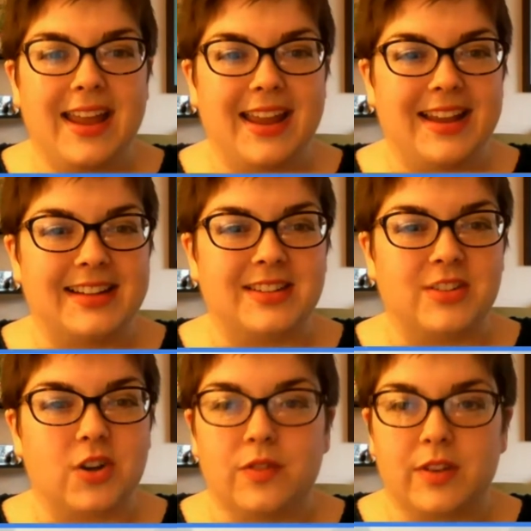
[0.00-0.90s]

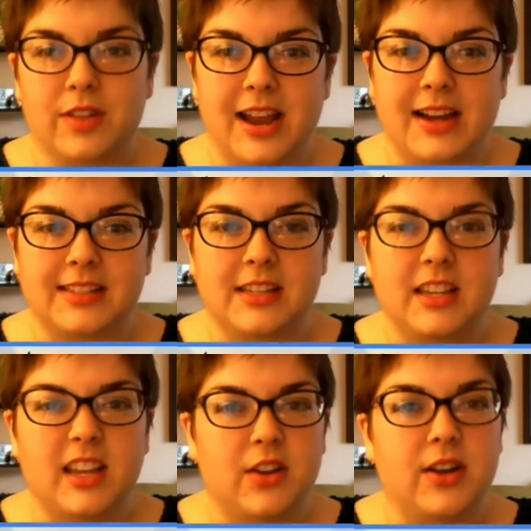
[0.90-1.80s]
And over the
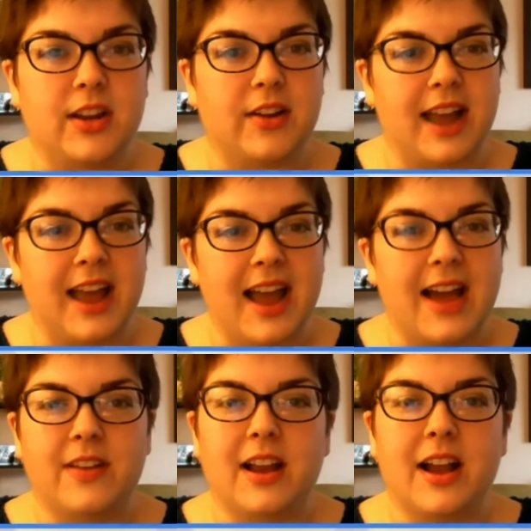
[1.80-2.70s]
next year and a
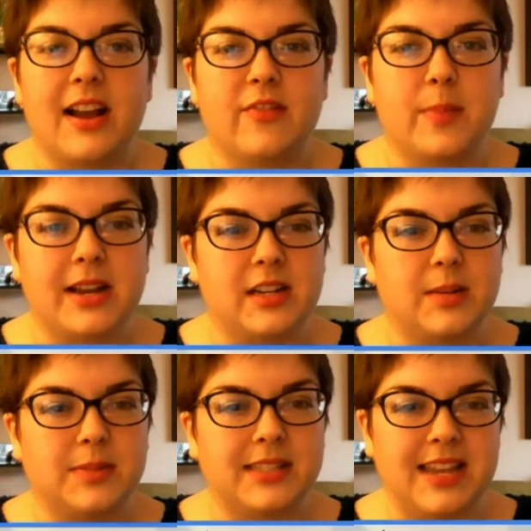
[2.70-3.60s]
half, it kind of picked
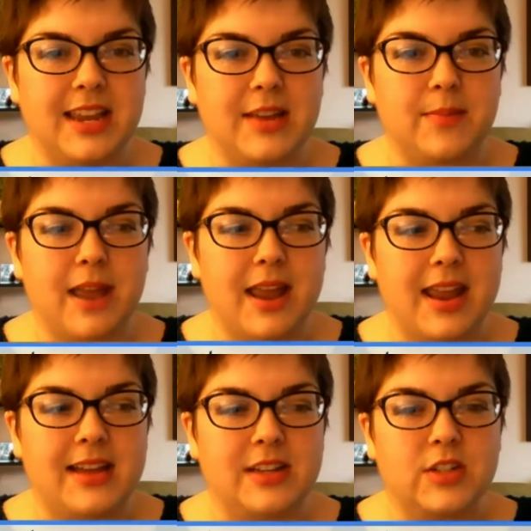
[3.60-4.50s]
up steam,
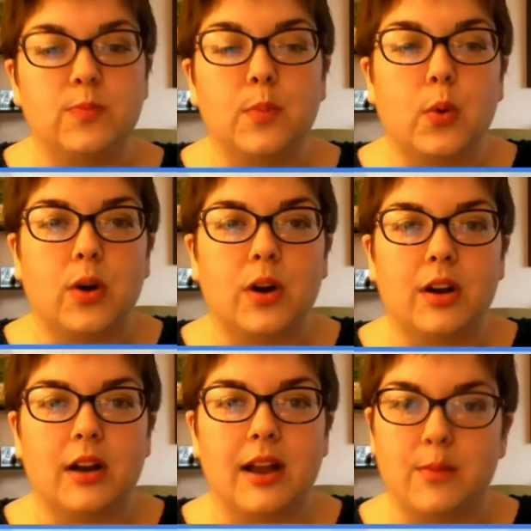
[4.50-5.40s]
and
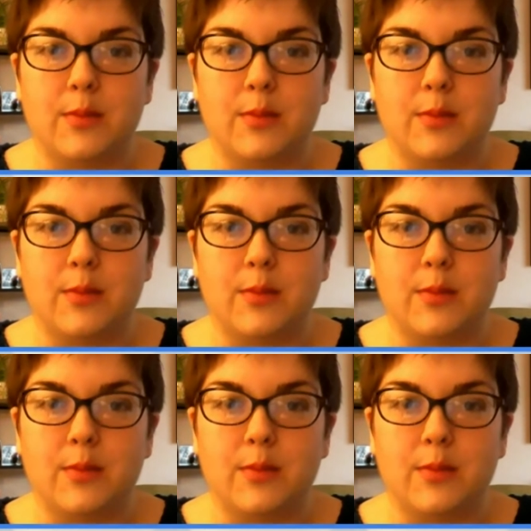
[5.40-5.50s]
more